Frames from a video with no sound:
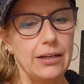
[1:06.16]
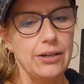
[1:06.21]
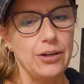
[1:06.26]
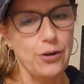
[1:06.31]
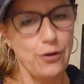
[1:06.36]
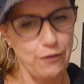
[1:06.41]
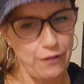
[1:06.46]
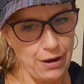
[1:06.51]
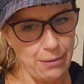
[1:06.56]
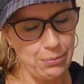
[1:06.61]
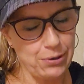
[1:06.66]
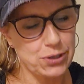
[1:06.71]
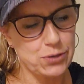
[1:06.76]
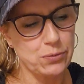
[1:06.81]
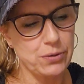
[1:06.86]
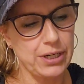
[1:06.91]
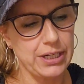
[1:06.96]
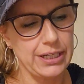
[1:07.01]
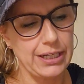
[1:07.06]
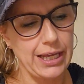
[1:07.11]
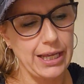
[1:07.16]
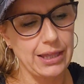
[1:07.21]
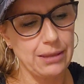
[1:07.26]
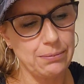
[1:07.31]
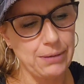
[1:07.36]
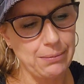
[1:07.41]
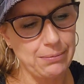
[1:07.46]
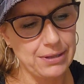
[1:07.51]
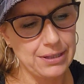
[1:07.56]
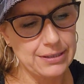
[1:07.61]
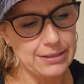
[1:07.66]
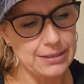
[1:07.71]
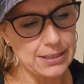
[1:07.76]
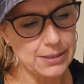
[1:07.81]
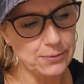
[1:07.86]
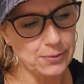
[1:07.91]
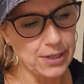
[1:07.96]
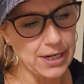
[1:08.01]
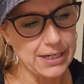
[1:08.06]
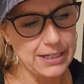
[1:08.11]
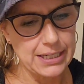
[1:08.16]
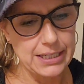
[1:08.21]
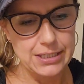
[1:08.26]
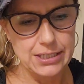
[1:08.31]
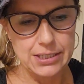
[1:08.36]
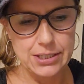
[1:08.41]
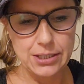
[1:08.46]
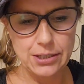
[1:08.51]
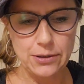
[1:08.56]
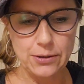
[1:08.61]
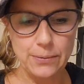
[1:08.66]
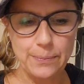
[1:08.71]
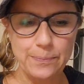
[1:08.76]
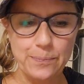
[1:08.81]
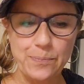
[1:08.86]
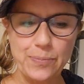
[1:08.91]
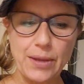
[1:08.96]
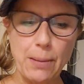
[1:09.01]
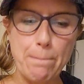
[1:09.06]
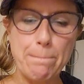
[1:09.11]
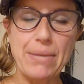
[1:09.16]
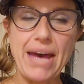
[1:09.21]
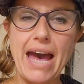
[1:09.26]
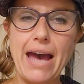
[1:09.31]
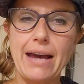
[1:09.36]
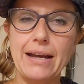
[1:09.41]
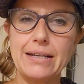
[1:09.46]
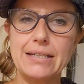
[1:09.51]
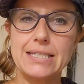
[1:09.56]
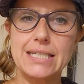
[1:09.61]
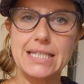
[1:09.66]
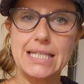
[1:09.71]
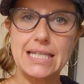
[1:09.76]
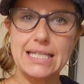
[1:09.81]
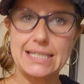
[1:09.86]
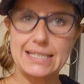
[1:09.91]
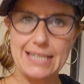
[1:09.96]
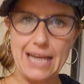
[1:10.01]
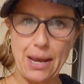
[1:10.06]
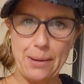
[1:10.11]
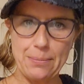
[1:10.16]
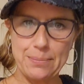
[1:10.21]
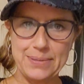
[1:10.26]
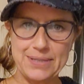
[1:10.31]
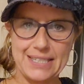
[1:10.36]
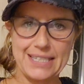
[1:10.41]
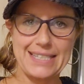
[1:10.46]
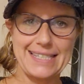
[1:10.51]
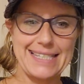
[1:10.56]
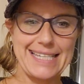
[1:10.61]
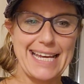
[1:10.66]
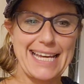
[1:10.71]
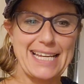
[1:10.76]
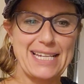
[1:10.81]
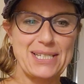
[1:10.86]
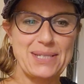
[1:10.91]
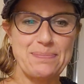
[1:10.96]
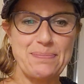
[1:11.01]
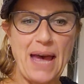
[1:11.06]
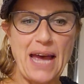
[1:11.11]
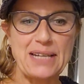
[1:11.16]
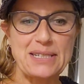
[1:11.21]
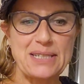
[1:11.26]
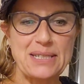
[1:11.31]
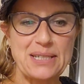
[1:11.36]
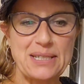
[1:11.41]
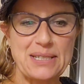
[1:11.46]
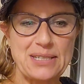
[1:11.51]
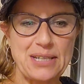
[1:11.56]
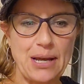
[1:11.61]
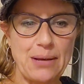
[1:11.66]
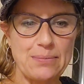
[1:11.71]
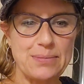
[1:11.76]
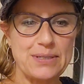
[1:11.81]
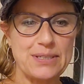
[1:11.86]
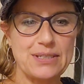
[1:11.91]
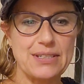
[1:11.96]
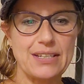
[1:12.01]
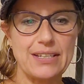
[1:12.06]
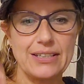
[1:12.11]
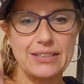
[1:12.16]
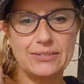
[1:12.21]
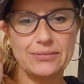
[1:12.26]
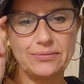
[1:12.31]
November 28th. Maybe this is what I need to do. Back to the steps, it says. Back to the steps.